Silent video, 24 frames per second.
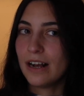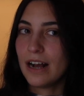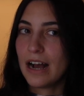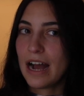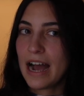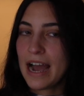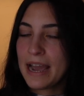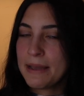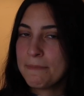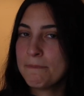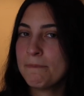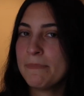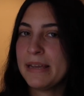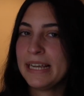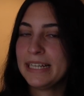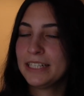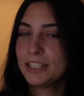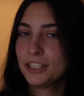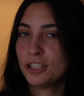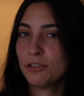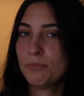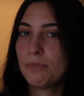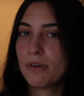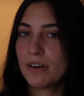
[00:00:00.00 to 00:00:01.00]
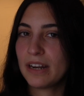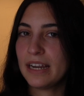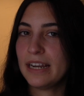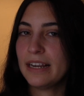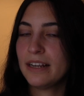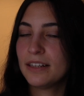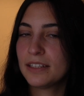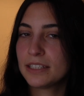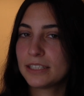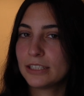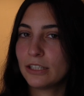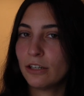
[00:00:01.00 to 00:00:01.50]
I made some
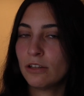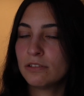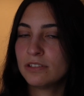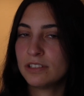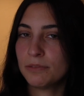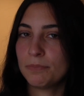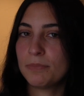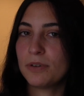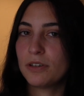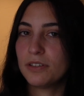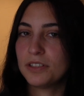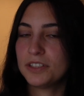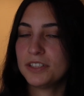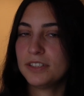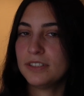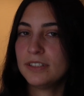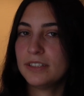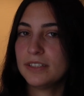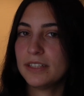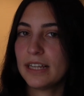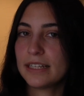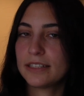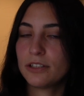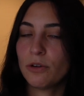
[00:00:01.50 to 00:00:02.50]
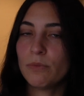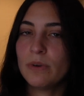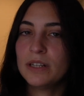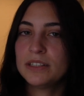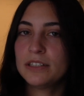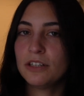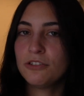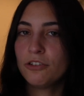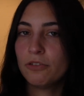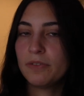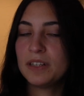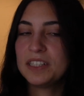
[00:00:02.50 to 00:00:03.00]
reels on the process, like the ones
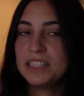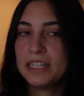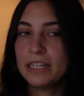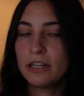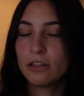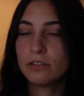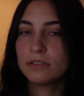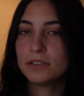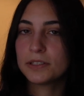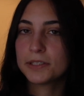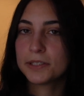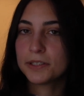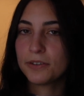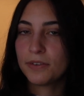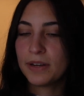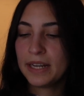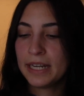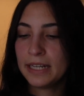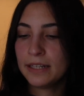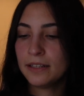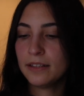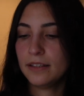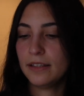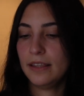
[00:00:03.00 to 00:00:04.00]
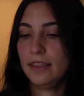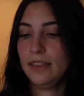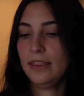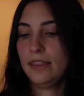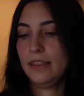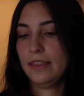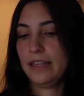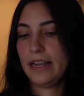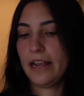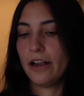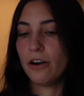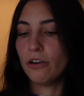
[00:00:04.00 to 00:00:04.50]
that you will see on the screen.
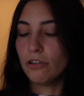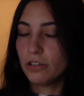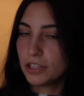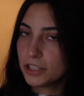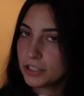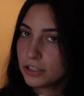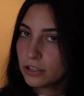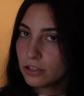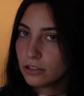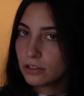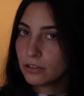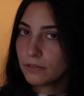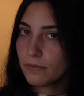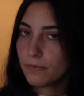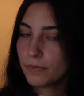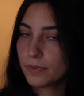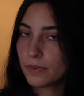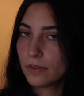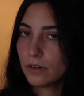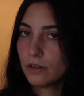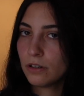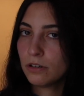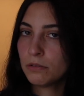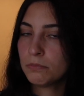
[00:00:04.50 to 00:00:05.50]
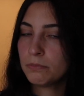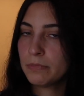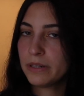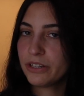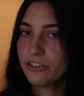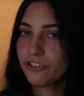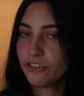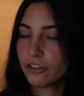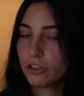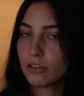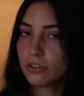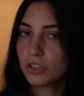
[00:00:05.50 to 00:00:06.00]
They are also on my
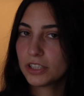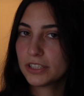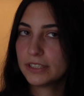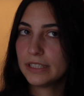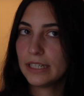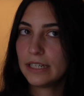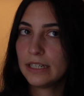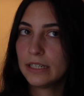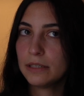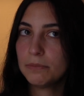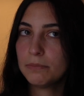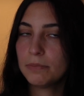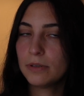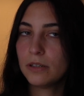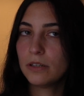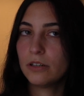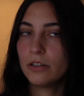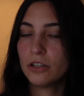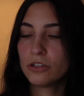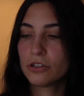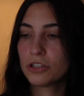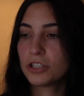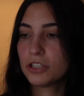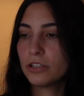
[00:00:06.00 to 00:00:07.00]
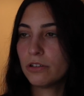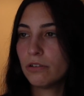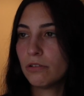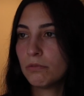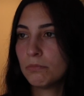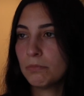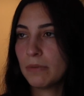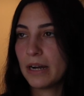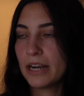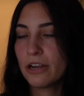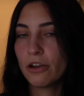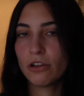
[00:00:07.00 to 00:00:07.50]
Shorts tab and also on
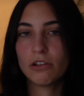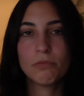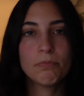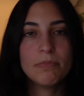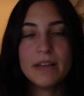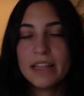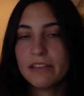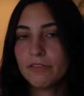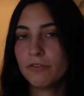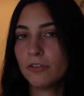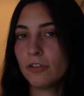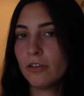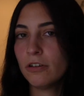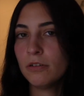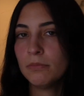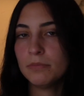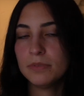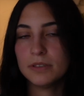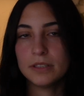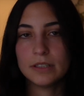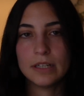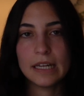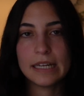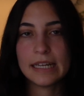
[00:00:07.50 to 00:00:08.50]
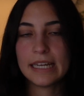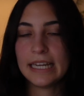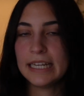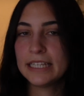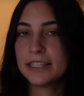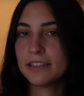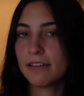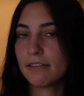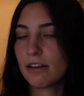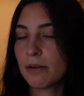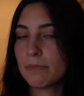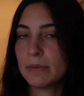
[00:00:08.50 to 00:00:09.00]
my other platforms like
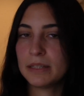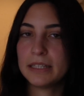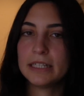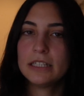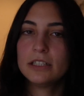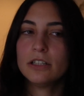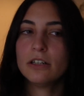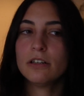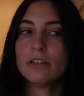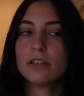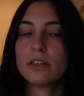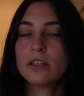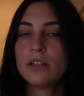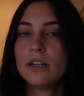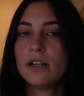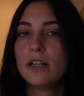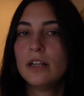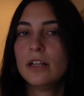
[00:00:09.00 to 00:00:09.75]
Instagram and TikTok.